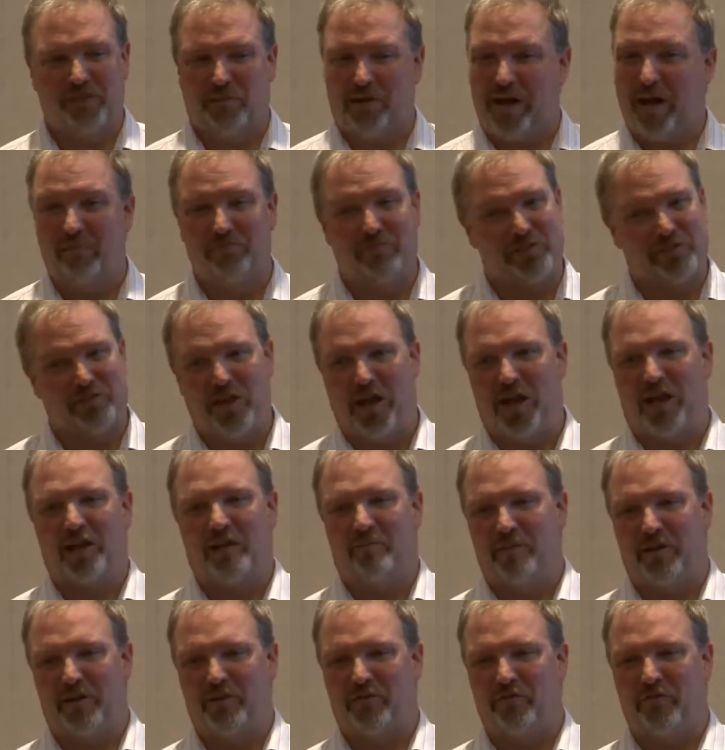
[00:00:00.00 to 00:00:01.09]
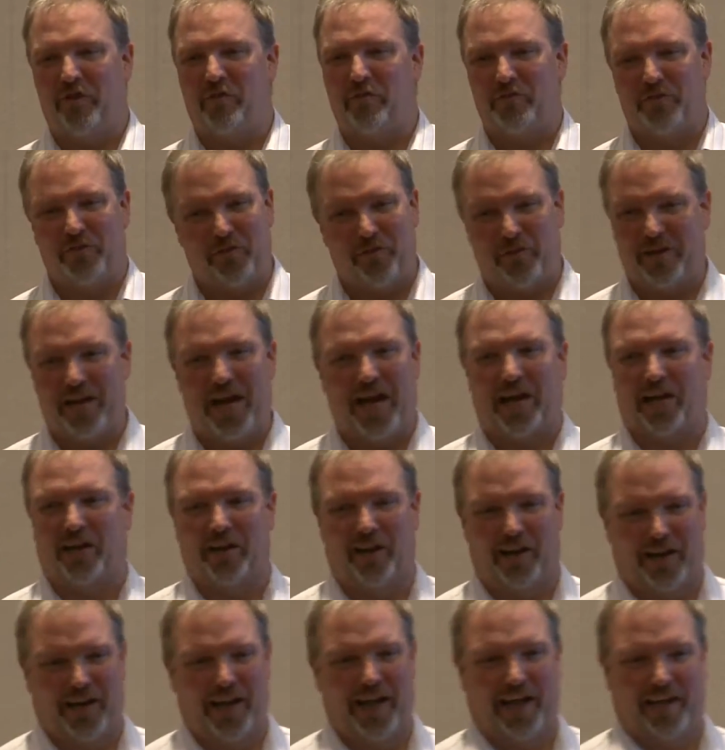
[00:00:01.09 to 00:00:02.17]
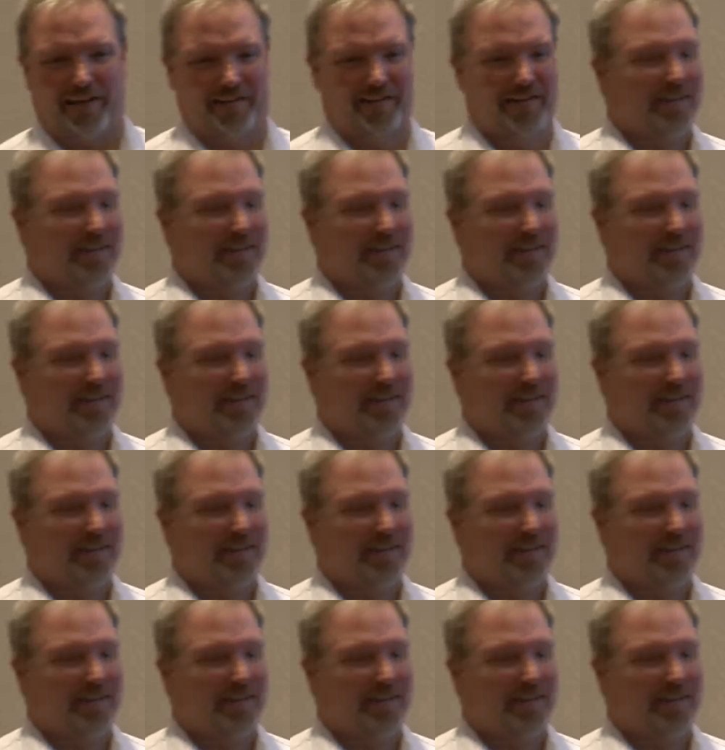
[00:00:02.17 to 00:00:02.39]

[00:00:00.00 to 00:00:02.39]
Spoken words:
I'm just not going to be on the phone with you at 9 o'clock at night.